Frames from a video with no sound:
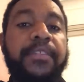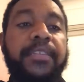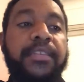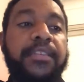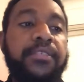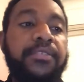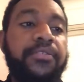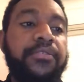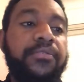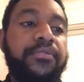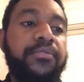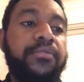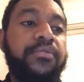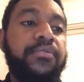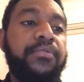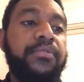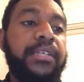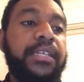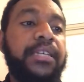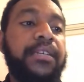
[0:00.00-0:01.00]
the issue.
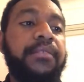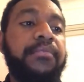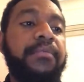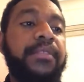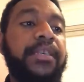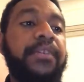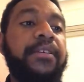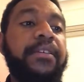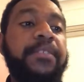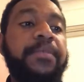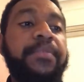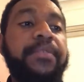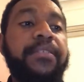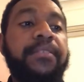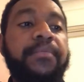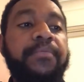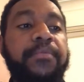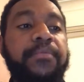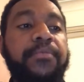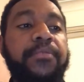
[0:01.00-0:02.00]
There has been
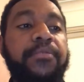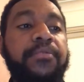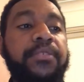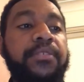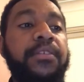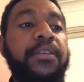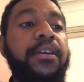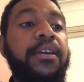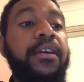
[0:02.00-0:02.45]
a proposal